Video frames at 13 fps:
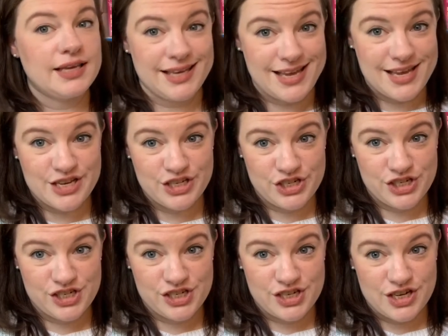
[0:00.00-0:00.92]

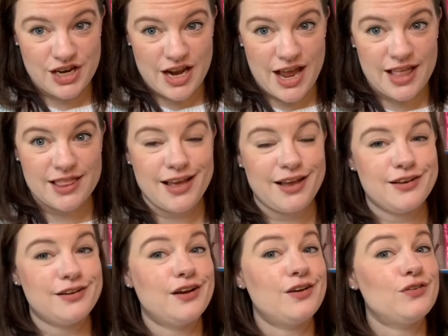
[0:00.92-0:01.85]
quiche, and
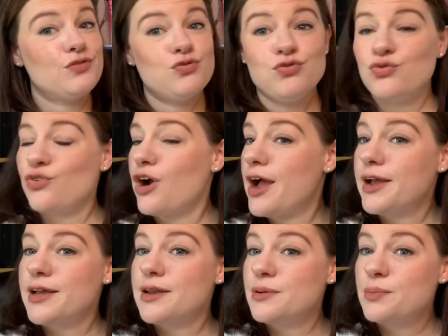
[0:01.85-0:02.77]
then
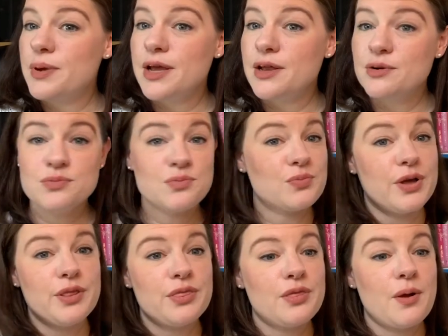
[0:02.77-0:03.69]
frying in a pan
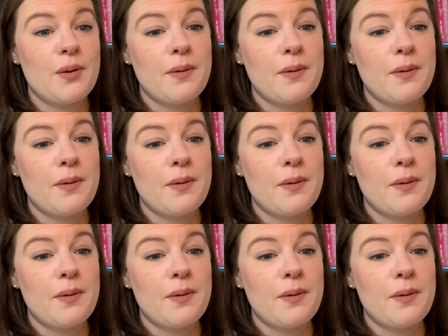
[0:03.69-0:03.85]
with